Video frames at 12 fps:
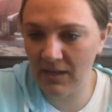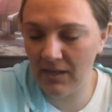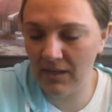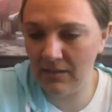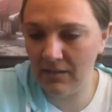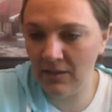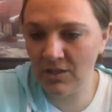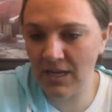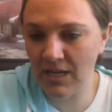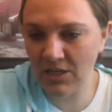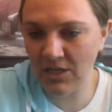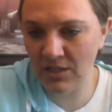thinking. It looks
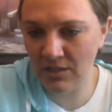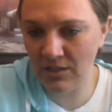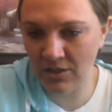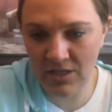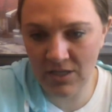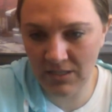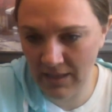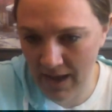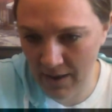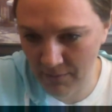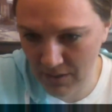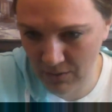like she's
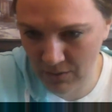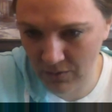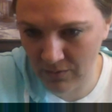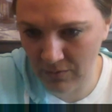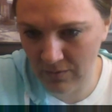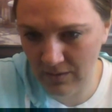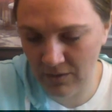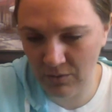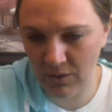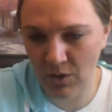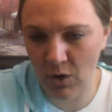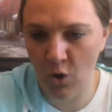allowing you
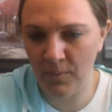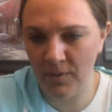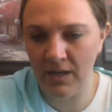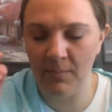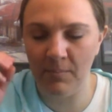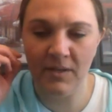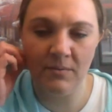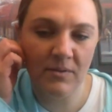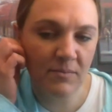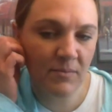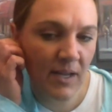can open it up and